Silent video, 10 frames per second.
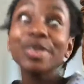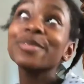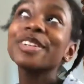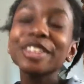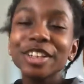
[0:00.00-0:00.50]

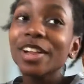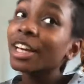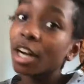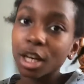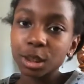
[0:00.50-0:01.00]
Fill Journal,
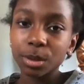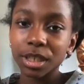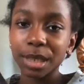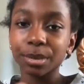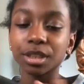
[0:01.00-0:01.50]
I also bought
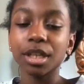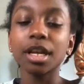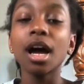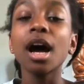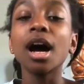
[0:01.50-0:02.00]
on Amazon.
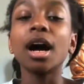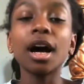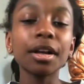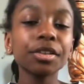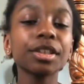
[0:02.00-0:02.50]

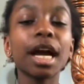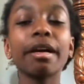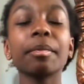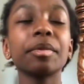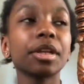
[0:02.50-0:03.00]
Honestly, I
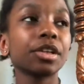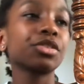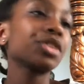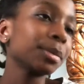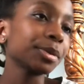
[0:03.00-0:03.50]
recommend like a
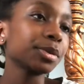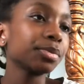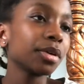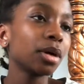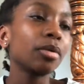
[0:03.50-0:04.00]
Scribbles
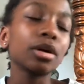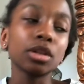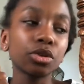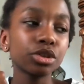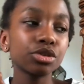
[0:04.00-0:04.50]
Pro or a
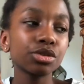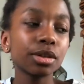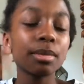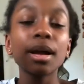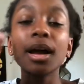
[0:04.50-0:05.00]

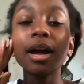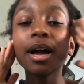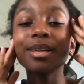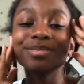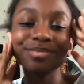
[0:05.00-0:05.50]
Leuchtturm.
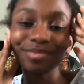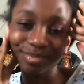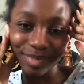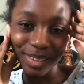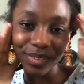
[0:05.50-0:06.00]

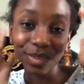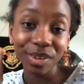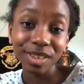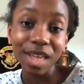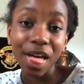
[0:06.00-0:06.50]
But of
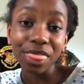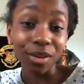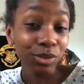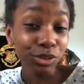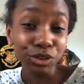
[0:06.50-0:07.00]
course,
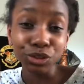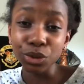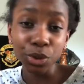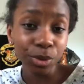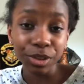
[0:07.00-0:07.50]
those are just
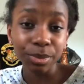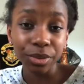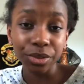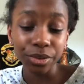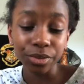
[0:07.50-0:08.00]
too
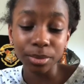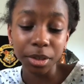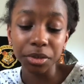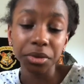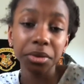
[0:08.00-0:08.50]
expensive for
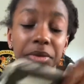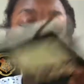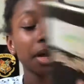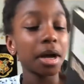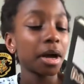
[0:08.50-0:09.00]
me. So,
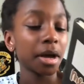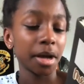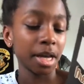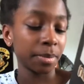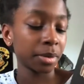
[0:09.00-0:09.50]

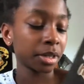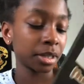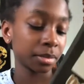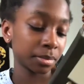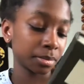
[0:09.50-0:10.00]
I bought a